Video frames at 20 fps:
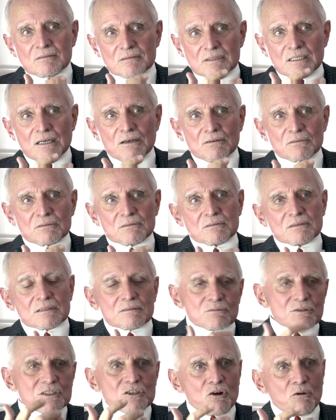You know,
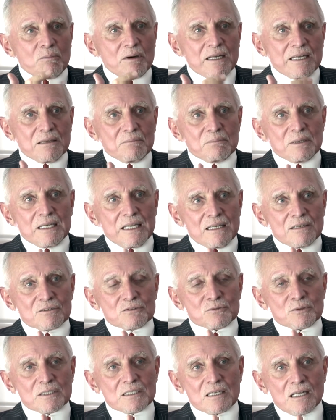it was no money, but
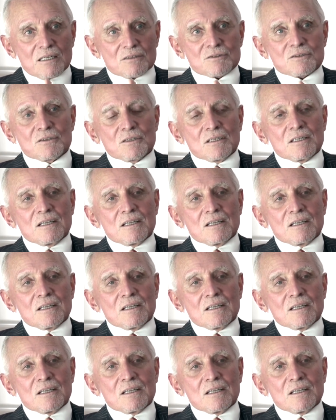$820.